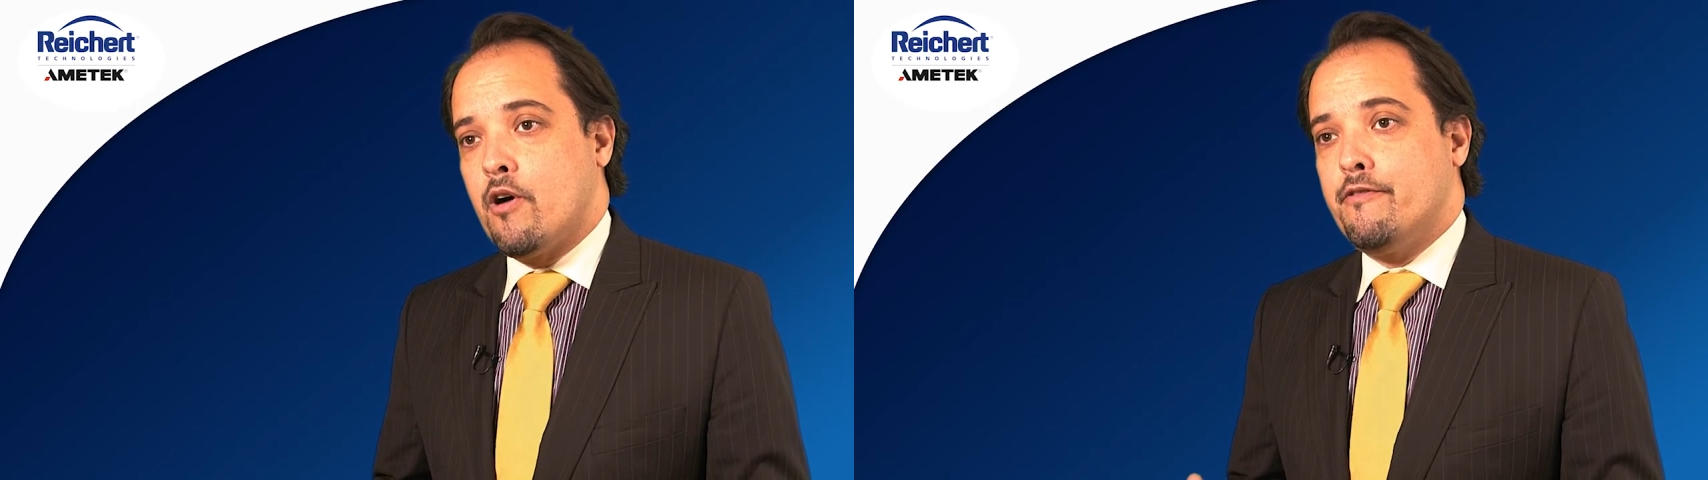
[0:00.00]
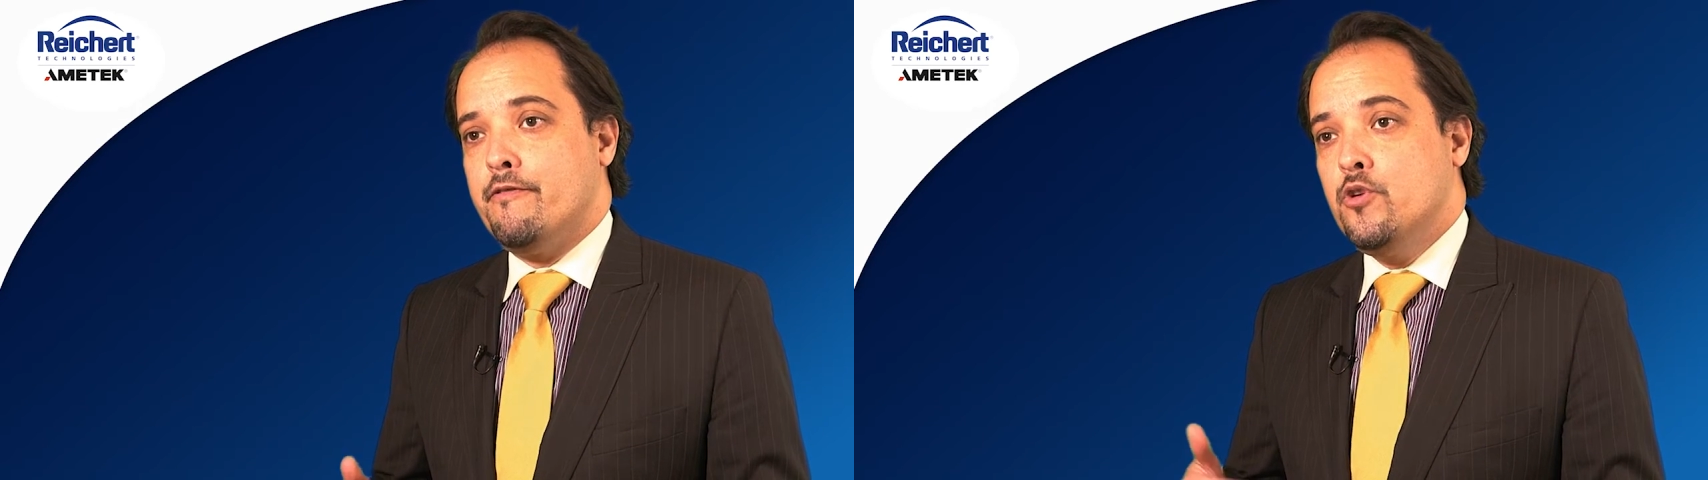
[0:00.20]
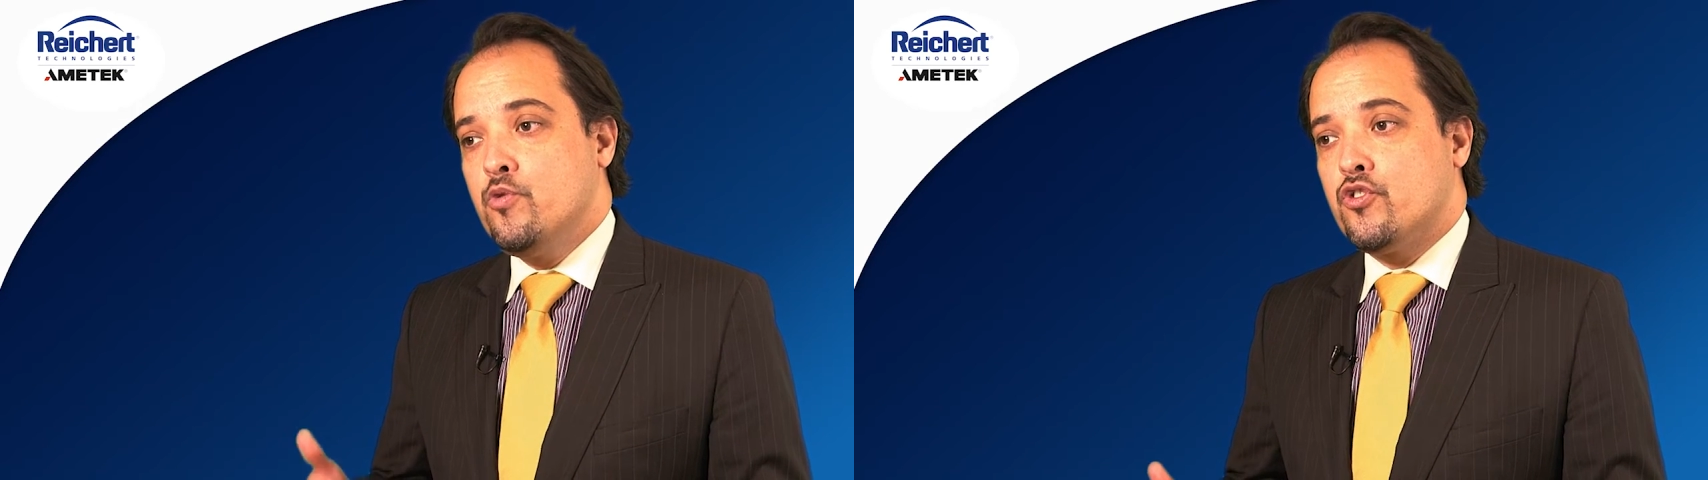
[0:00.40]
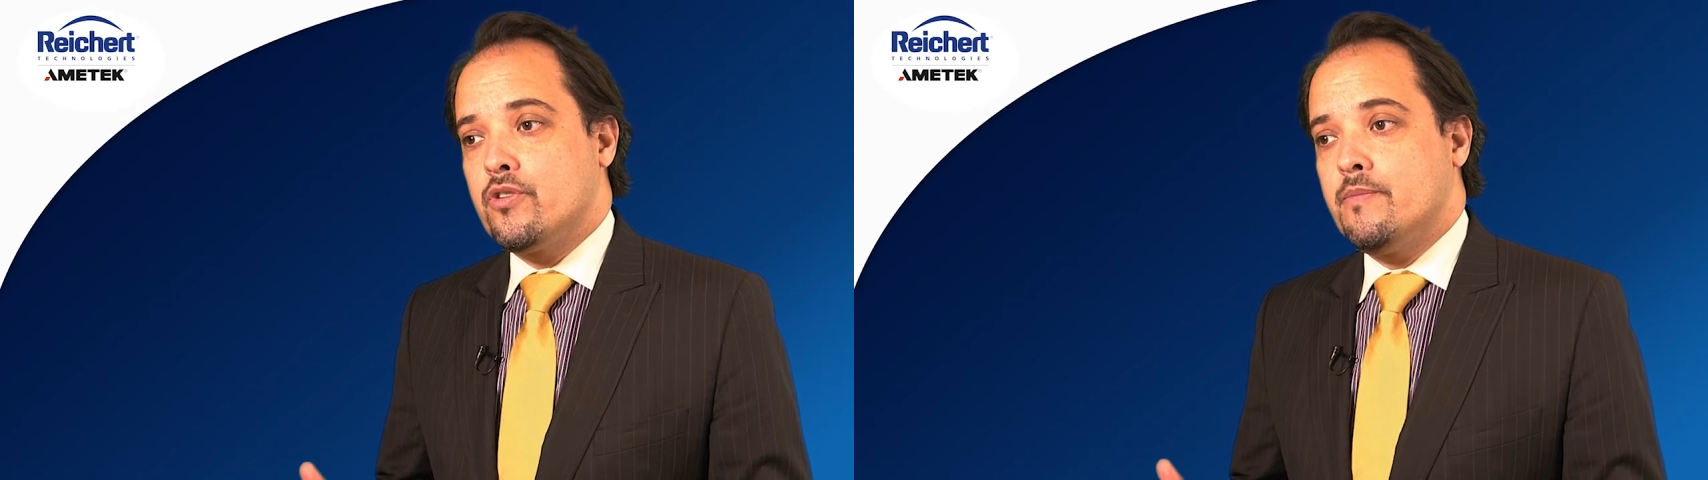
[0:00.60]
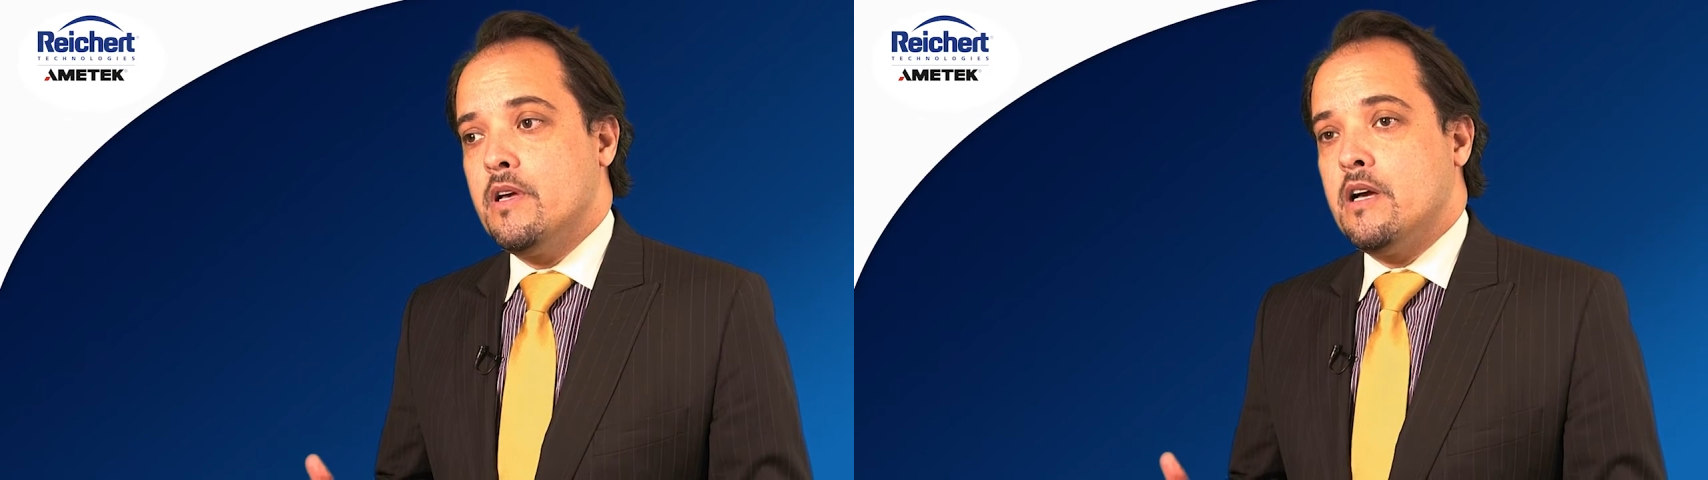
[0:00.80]
of
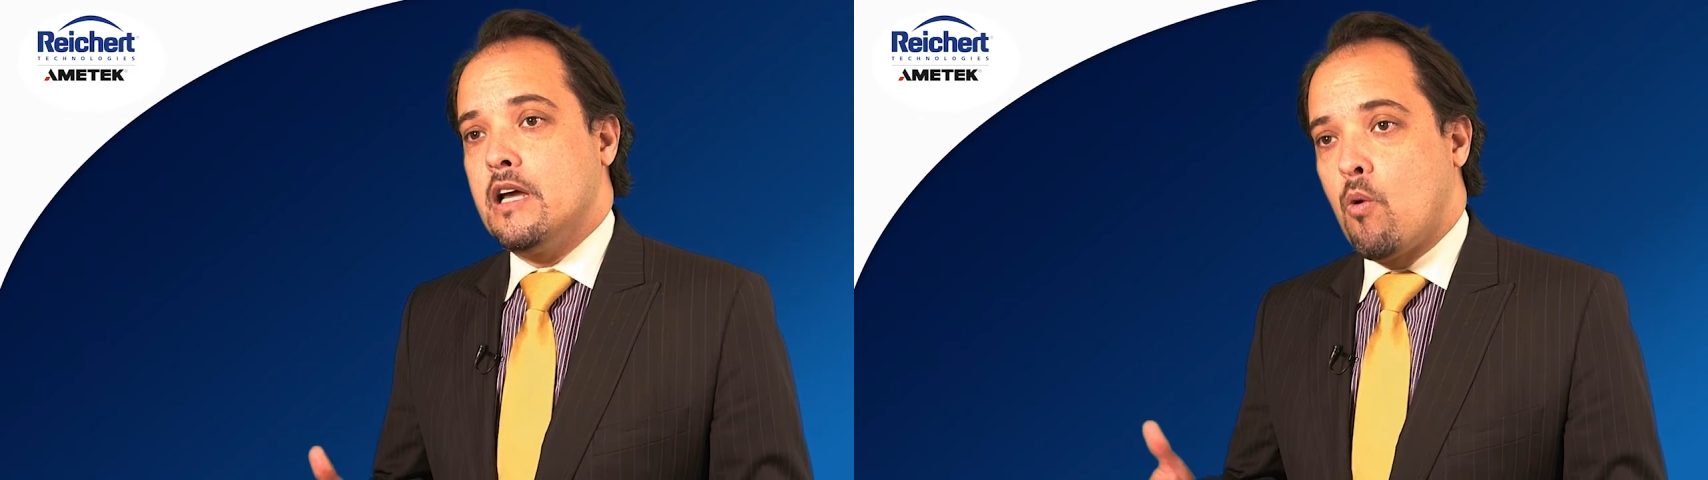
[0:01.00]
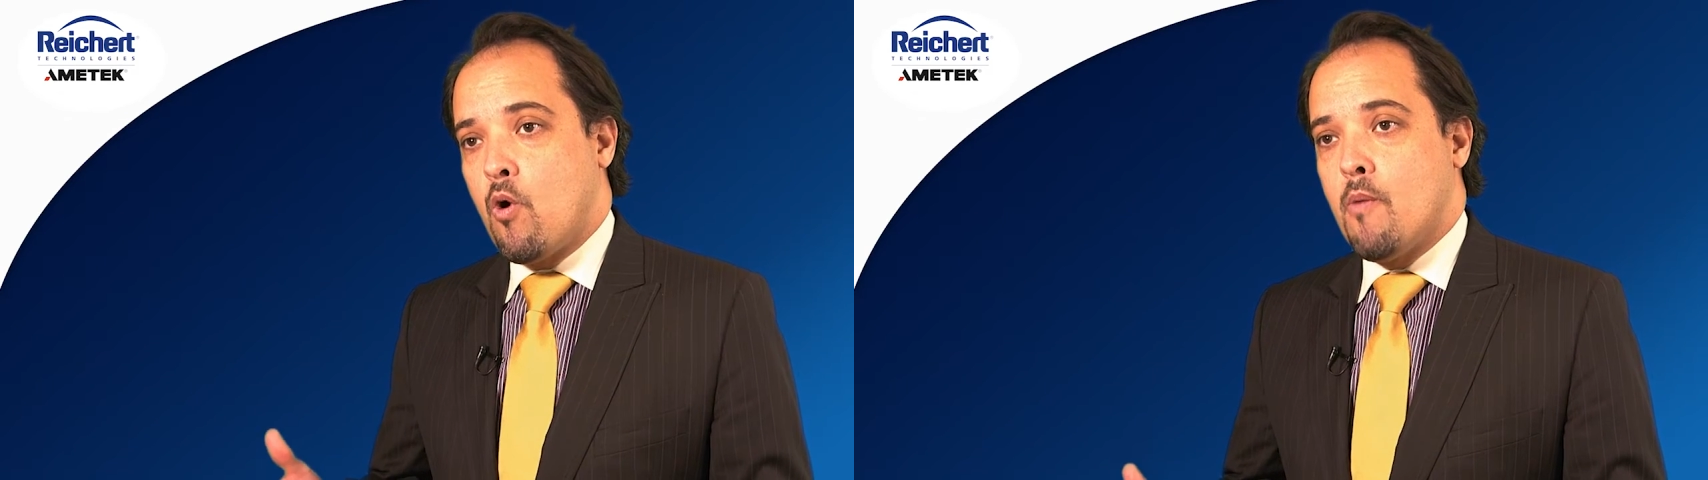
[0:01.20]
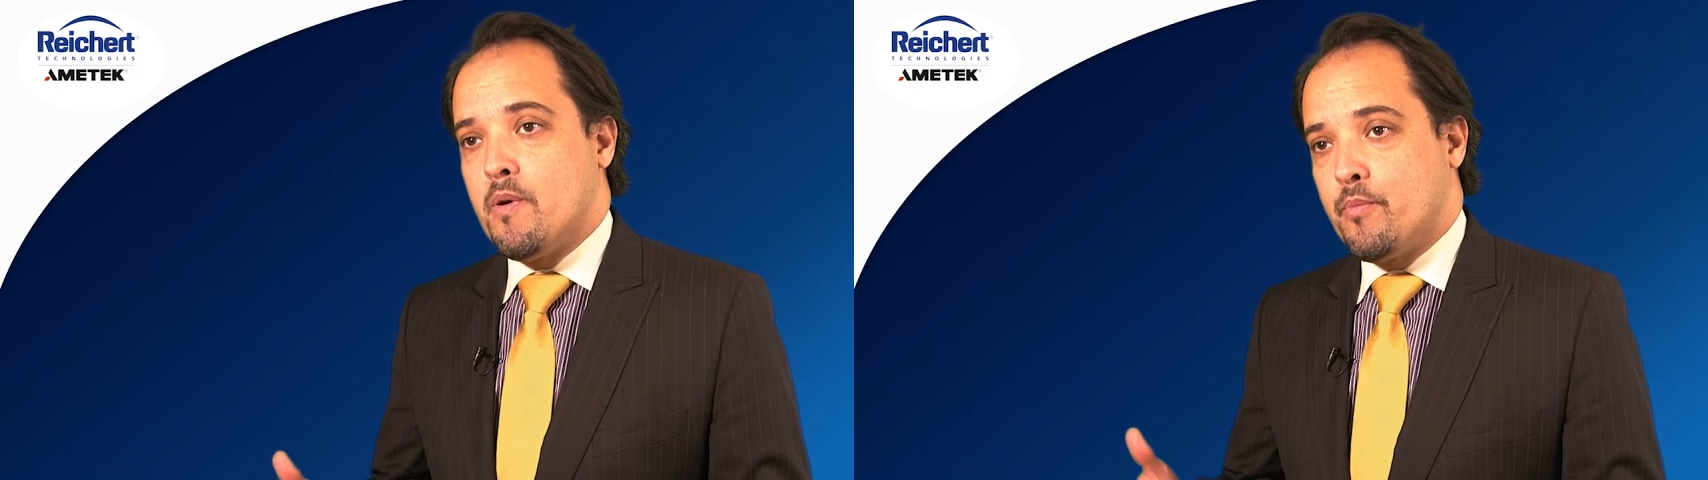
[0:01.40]
future glaucoma